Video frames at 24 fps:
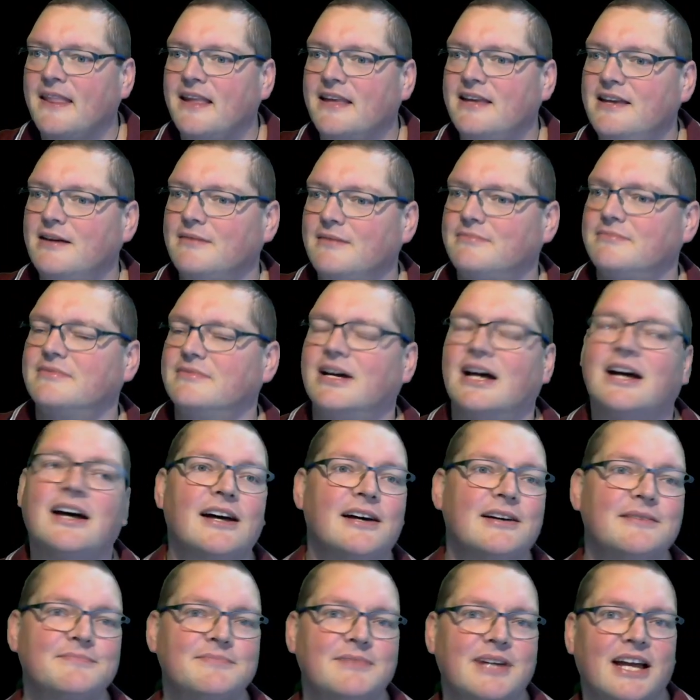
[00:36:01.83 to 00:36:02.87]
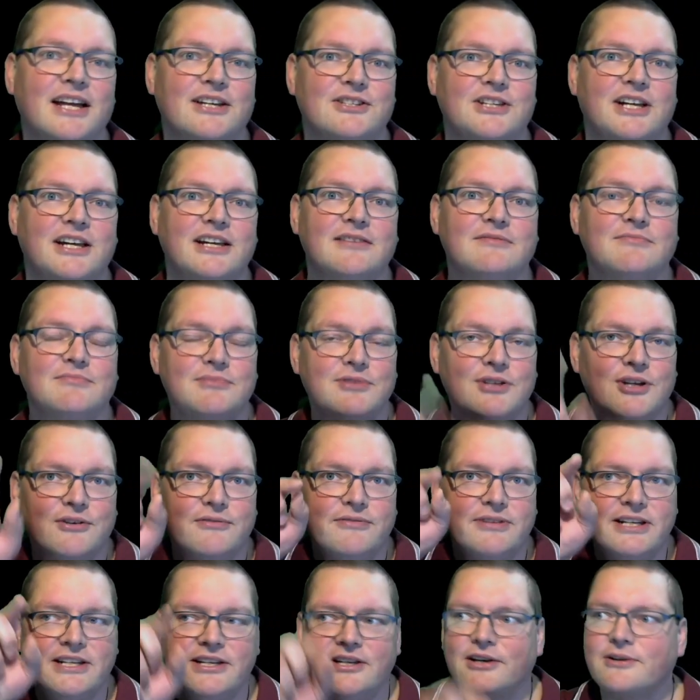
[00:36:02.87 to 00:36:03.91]
Yep, hashtag no
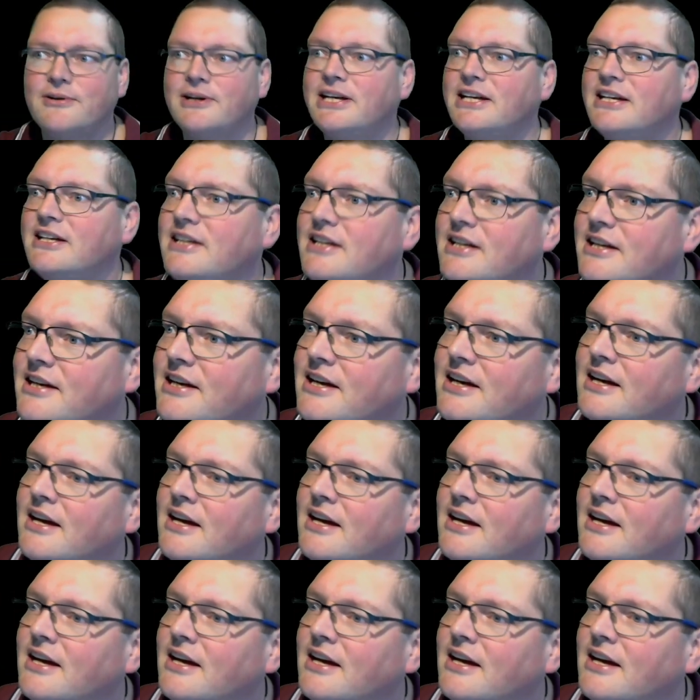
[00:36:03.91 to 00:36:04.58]
video editing.